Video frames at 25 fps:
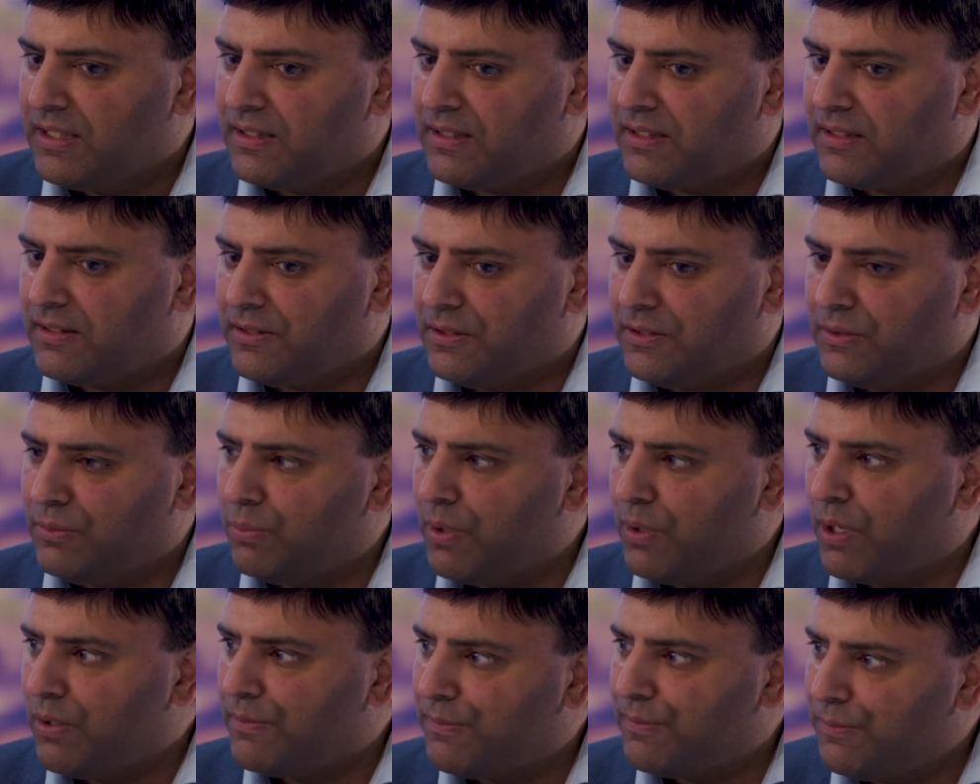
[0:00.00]
you
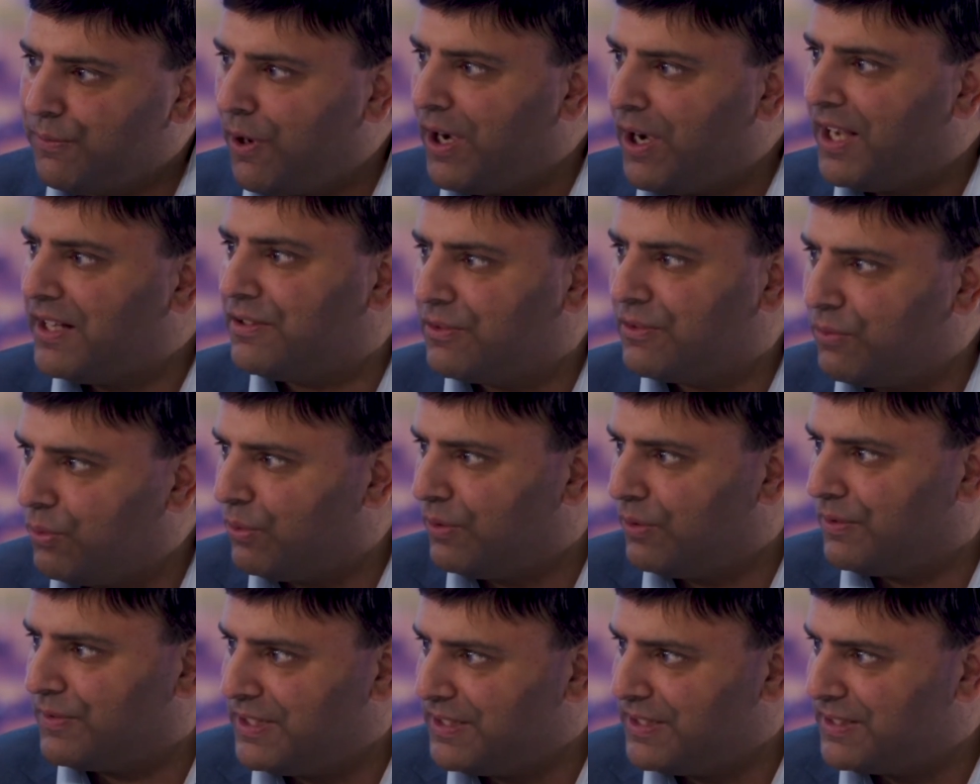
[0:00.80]
won't find all
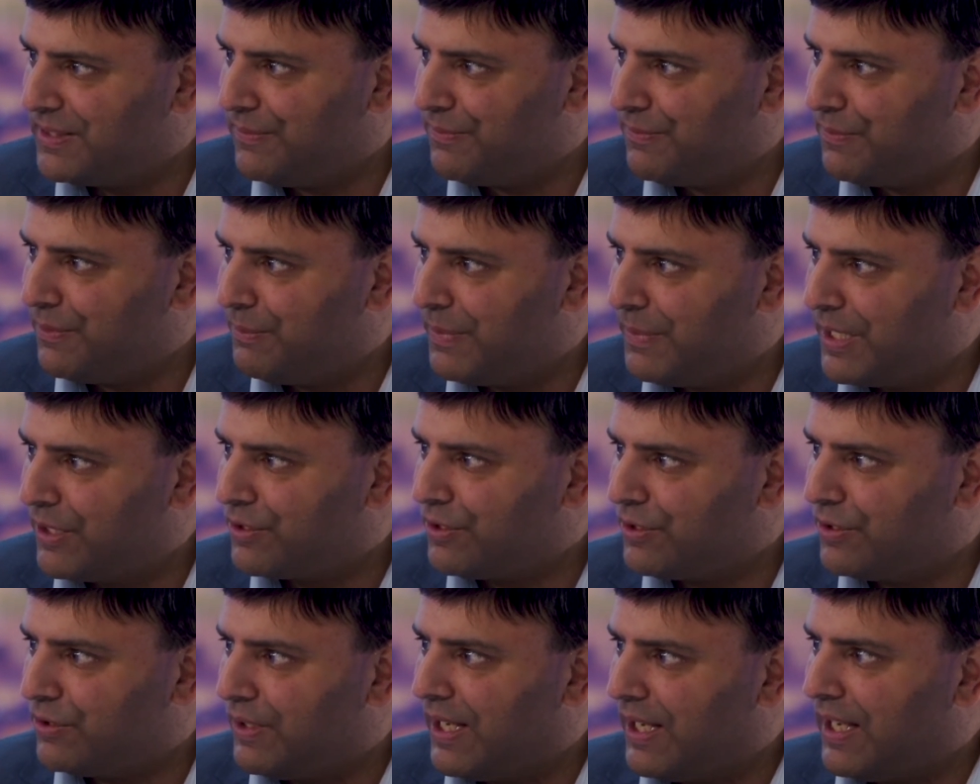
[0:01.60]
of this
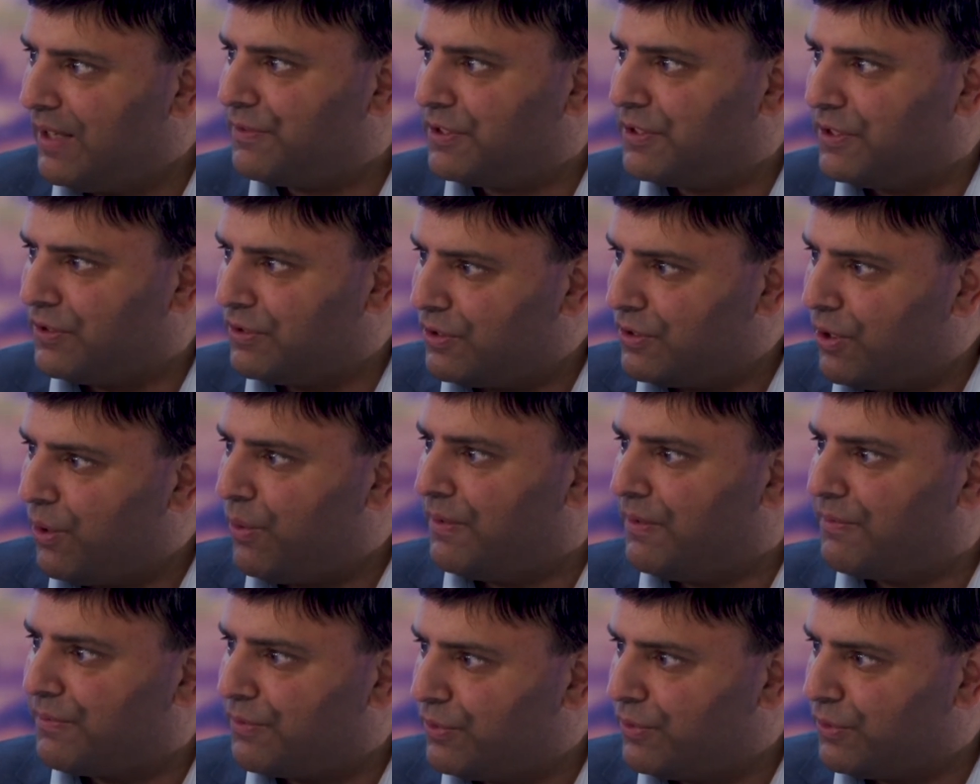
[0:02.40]
information. You have to know
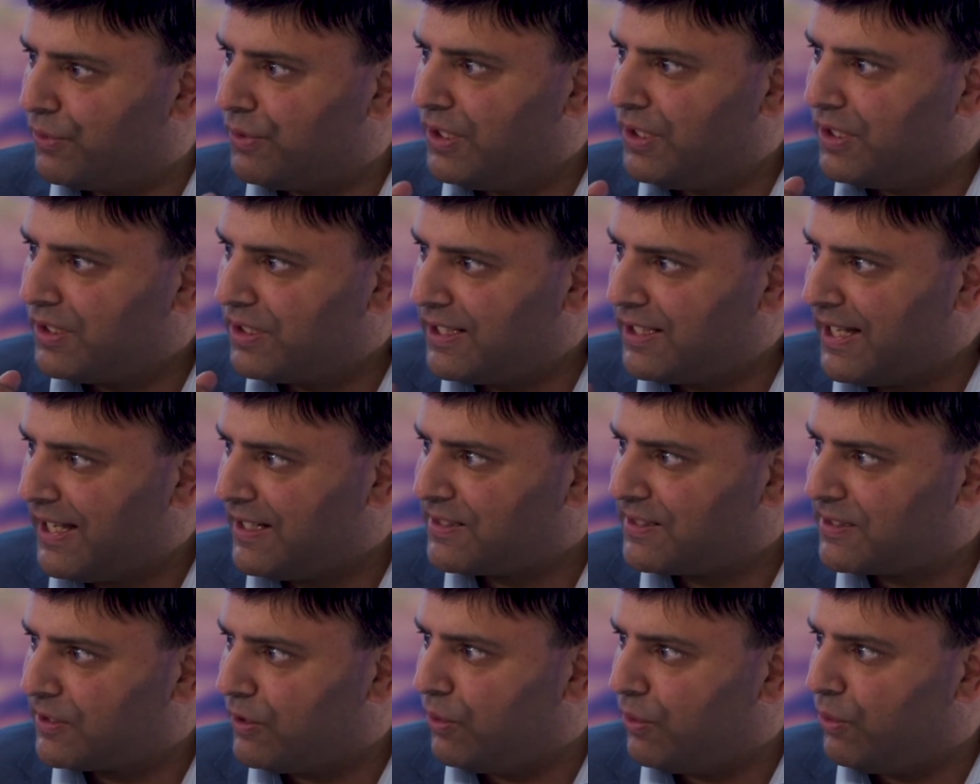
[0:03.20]
it through
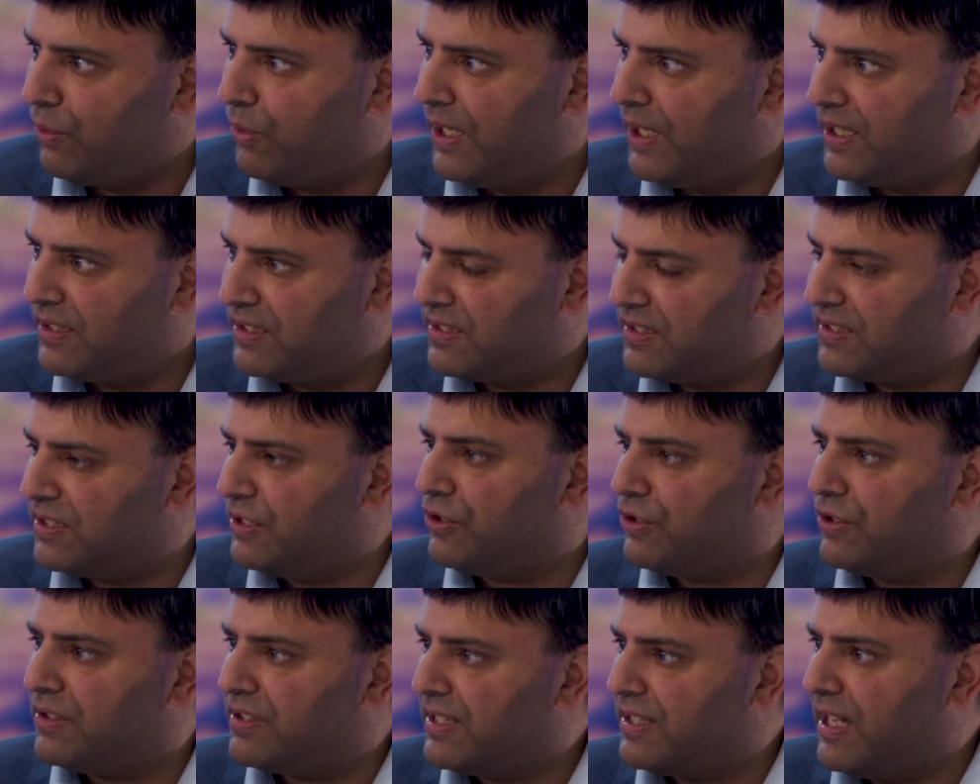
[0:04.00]
case law and
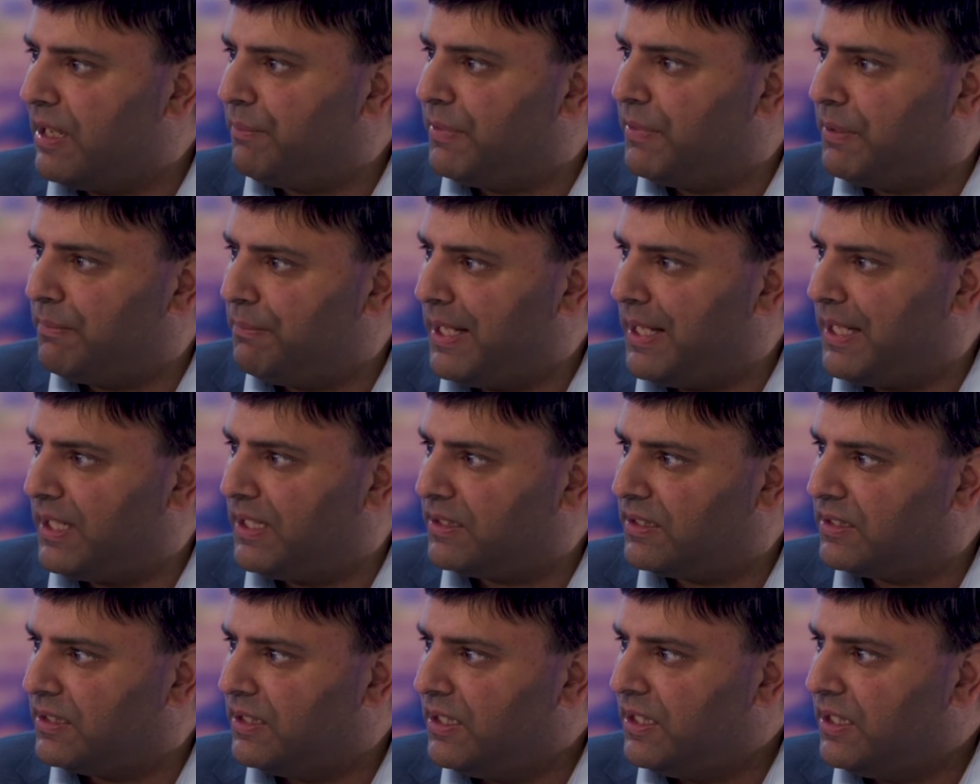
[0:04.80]
decisions that have been
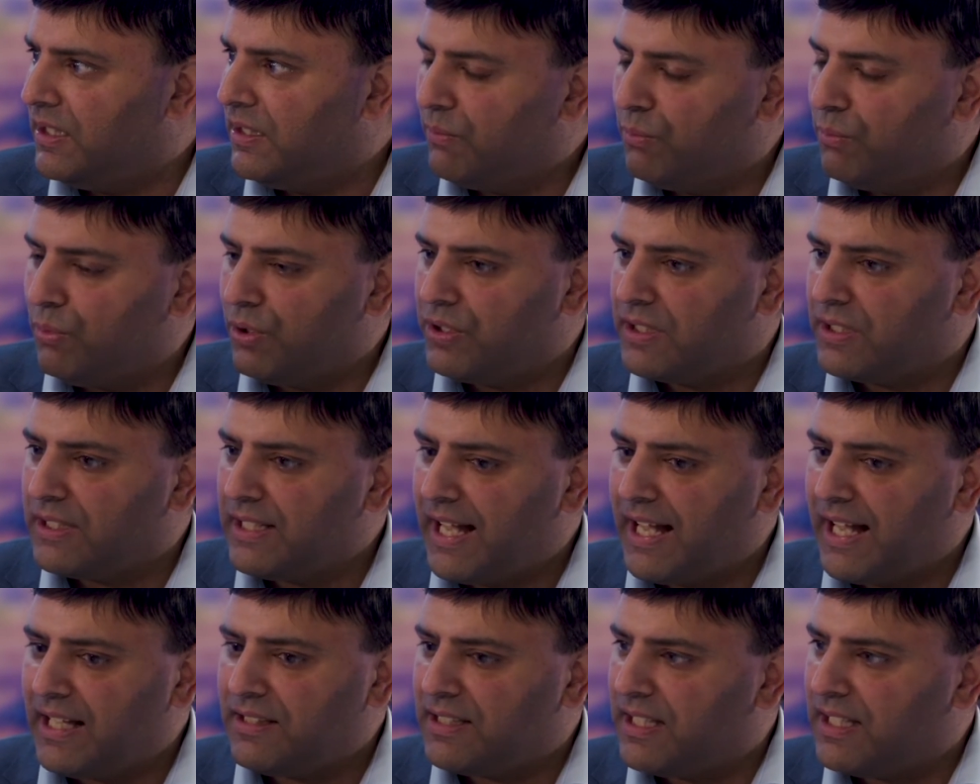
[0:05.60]
made. What you
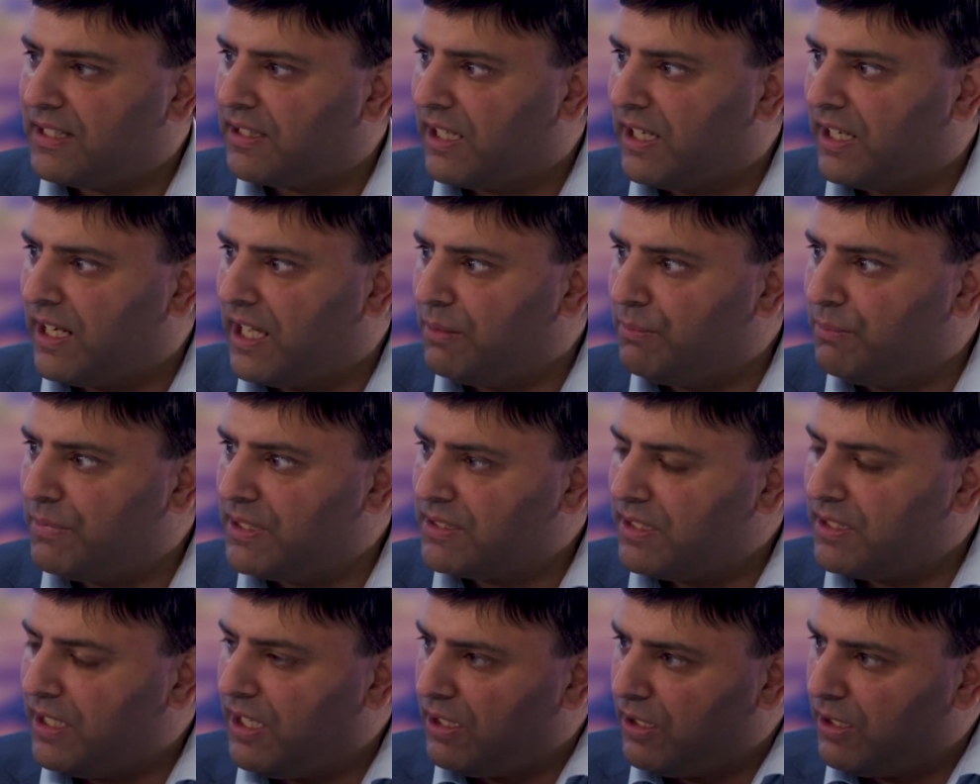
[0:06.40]
can then claim is
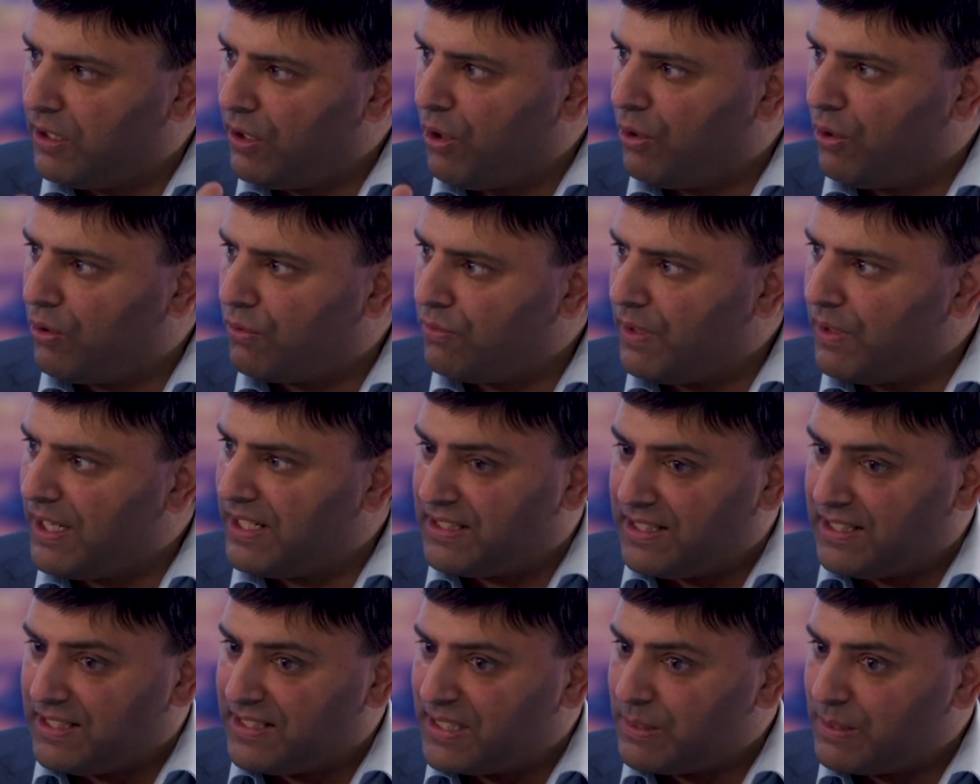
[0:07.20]
a lower rate
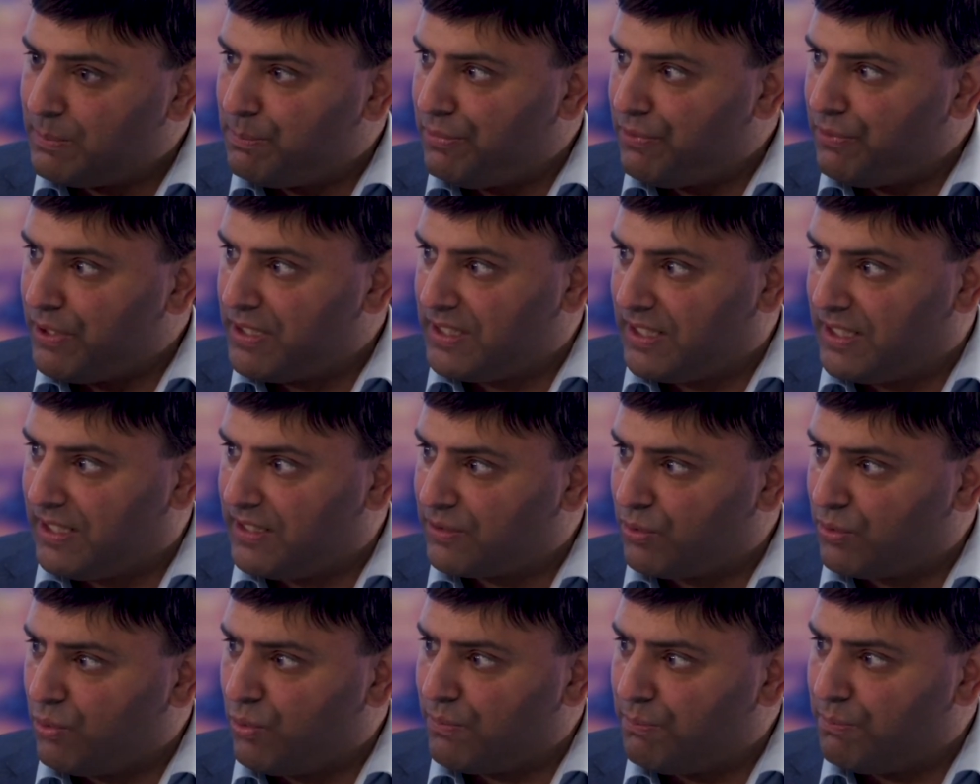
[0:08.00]
and spread it. It's
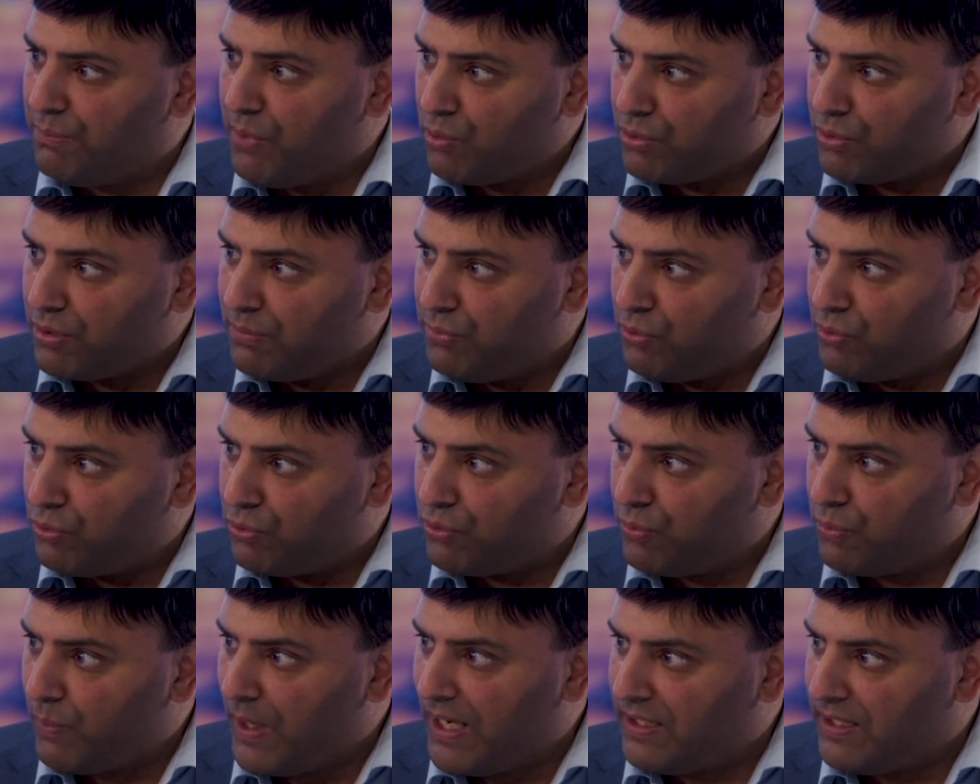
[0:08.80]
called multiple
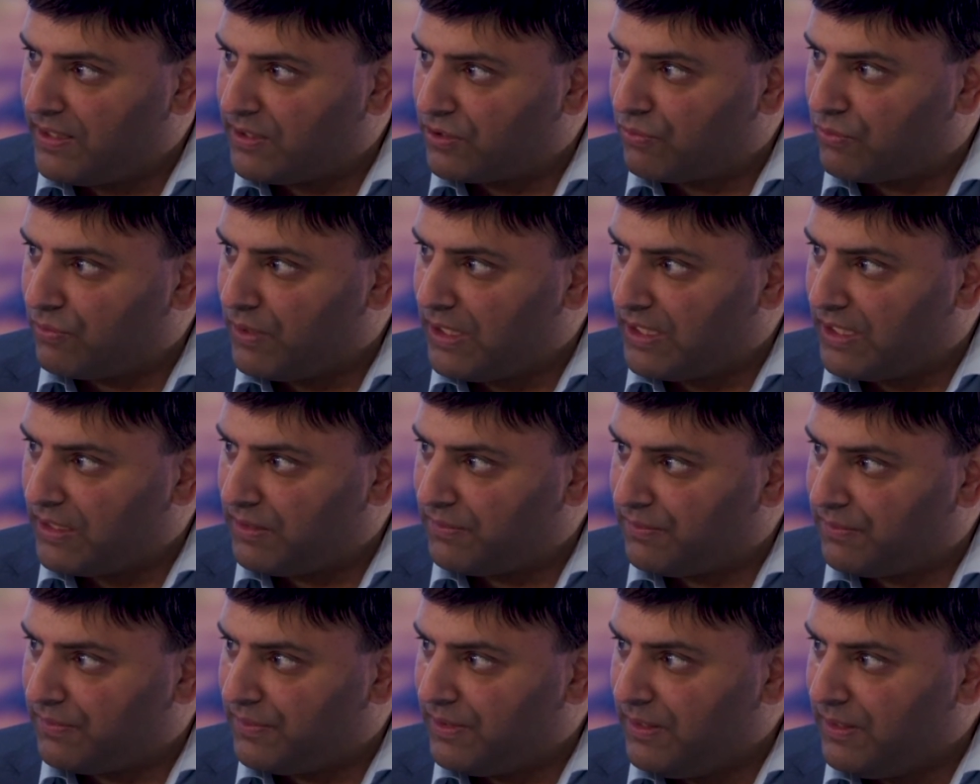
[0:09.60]
dwellings
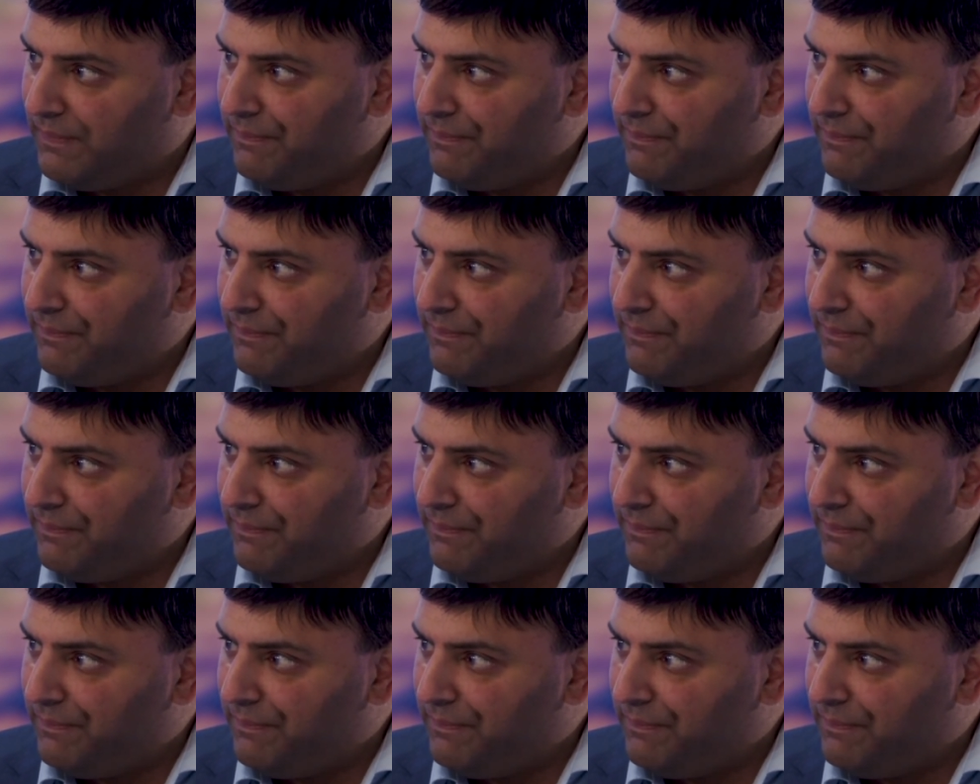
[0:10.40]
relief.